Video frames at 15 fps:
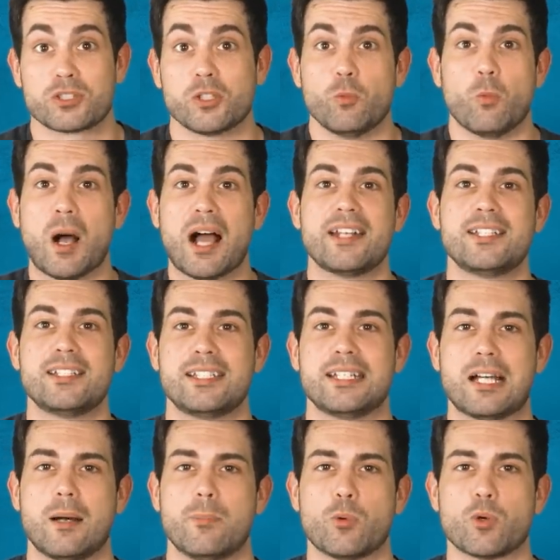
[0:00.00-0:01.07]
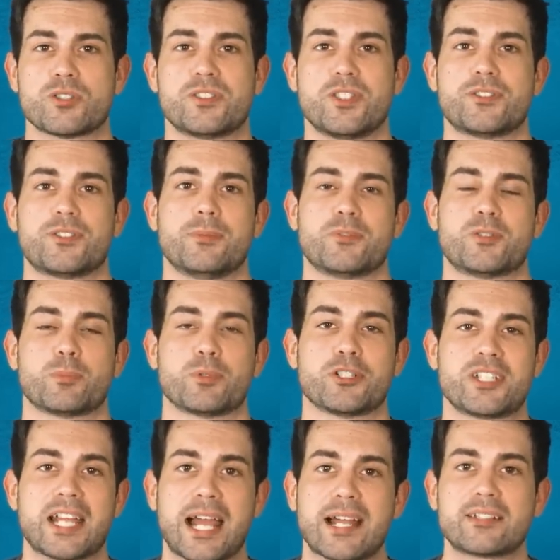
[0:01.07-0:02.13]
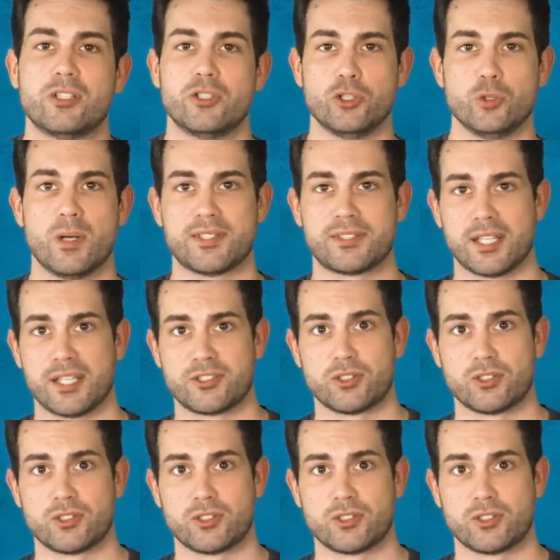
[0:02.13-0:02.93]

So why didn't the onboard systems protect the USS